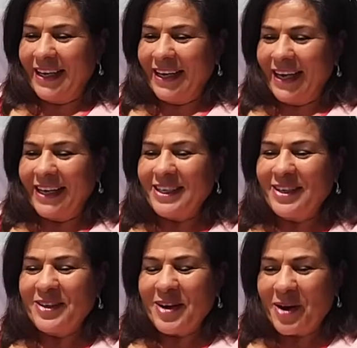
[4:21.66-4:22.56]
I
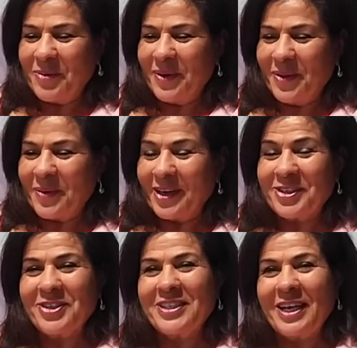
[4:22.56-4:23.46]
don't know whether I
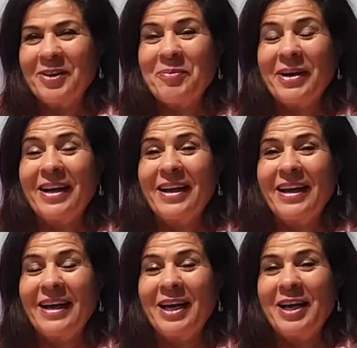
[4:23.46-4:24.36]
should tell you, but
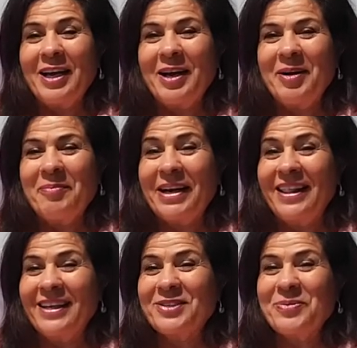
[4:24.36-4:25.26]

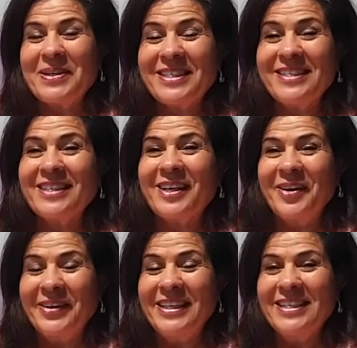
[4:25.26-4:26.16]
this wasn't a
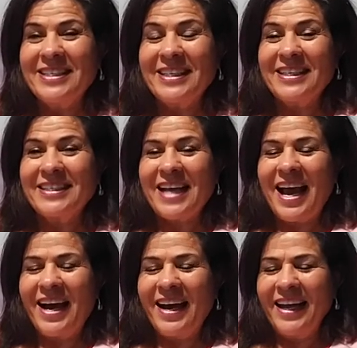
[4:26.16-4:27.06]
coincidence.
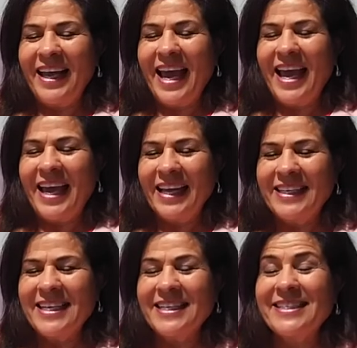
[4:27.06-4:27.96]
I had
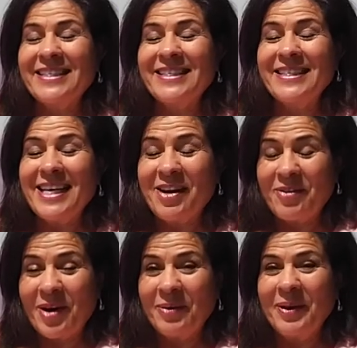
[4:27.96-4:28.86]

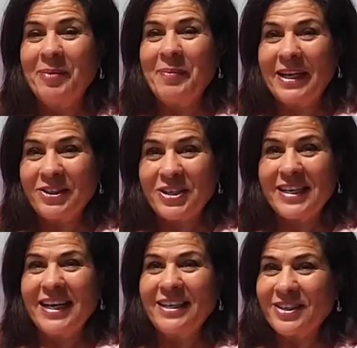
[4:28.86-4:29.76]
zero
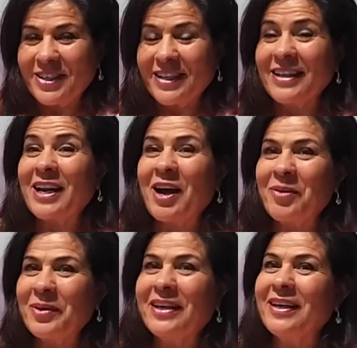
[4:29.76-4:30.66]
imagination that I
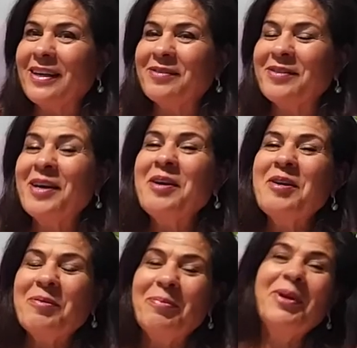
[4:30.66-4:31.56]
would live
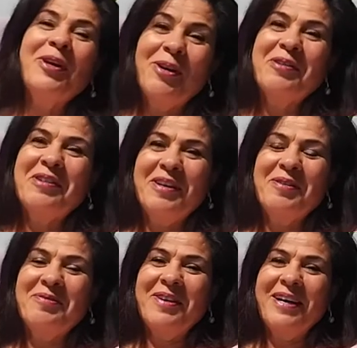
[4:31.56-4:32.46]
beyond
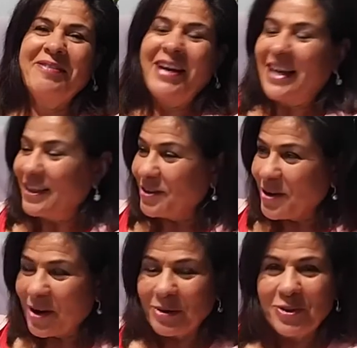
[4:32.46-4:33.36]
35. I had
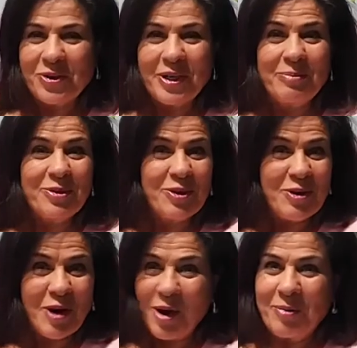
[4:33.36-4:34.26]
no dreams,
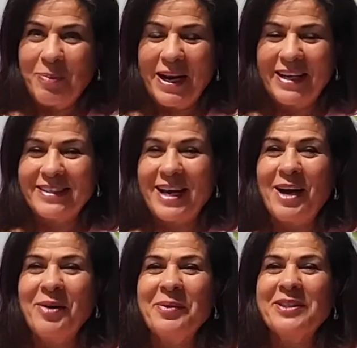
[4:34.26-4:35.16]
no plans.
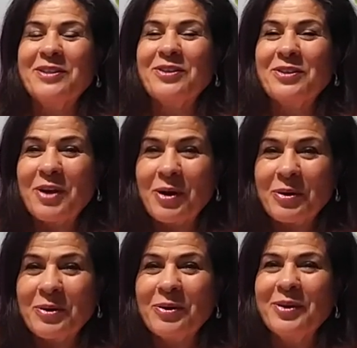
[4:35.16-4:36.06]
I was
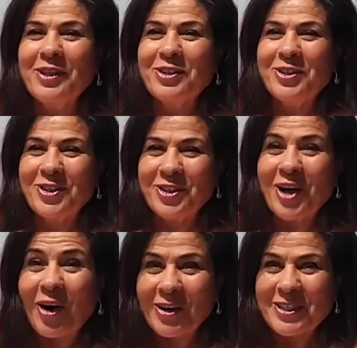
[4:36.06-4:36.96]
so
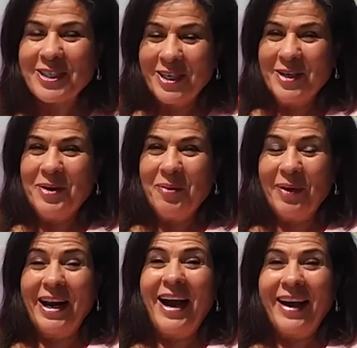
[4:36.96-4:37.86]
shocked
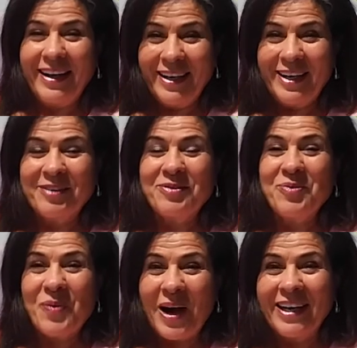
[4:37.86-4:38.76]
when I lived
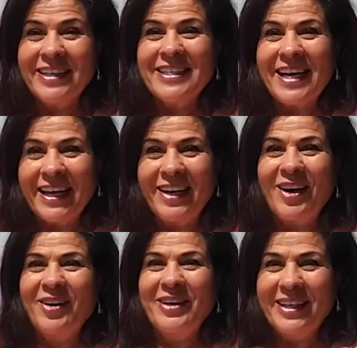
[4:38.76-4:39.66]
one day
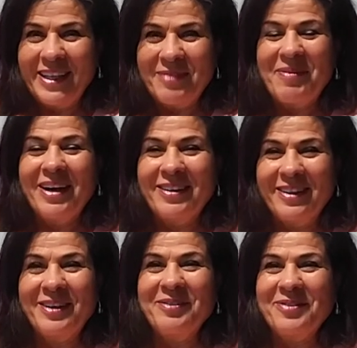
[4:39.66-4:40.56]
longer than my
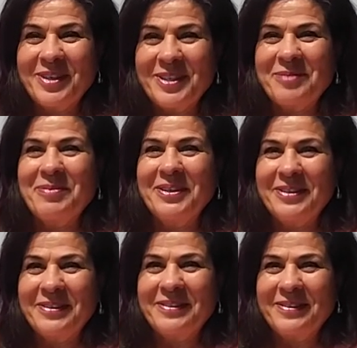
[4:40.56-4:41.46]
31st
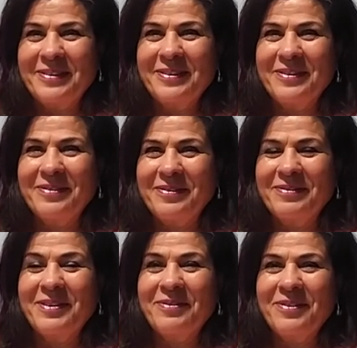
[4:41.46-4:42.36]
birth,
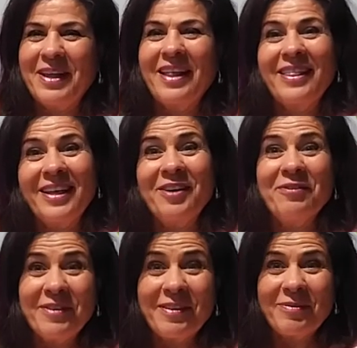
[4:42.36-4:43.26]

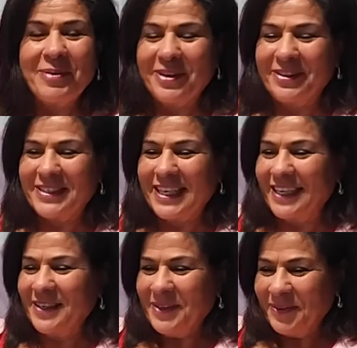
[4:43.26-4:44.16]
35th
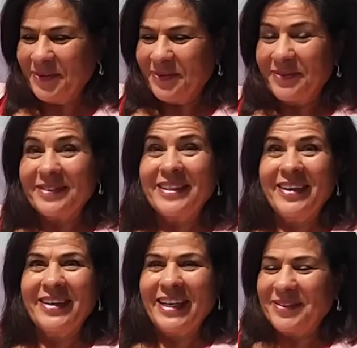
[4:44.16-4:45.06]
birthday.
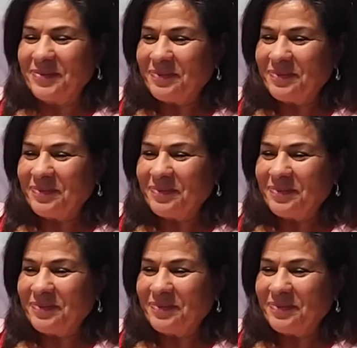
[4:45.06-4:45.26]
Okay.